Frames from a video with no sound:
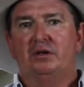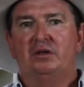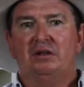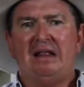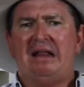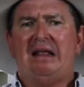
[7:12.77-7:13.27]

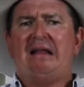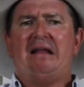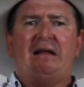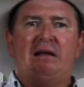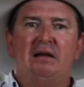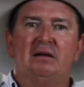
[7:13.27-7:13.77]

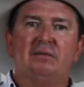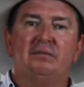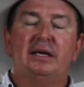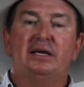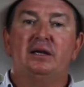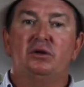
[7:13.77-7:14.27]
la,
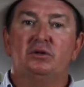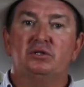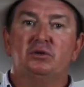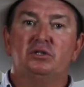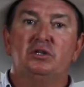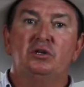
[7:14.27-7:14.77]
making all
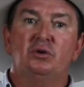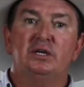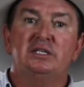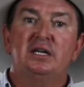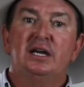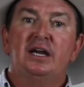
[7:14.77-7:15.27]
sorts of noise,